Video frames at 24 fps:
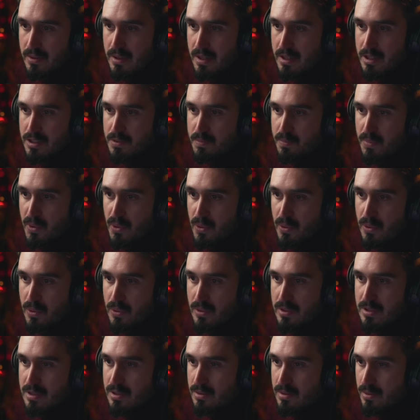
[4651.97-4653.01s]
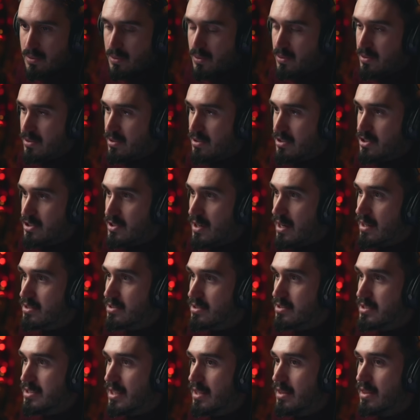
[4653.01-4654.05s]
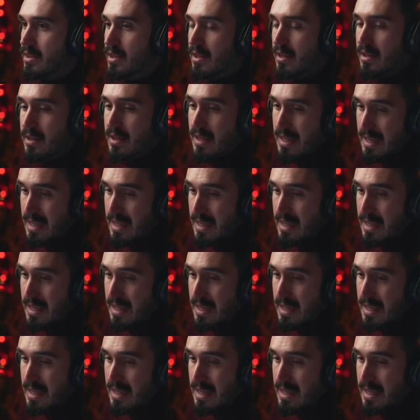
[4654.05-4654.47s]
export audio tracks or something,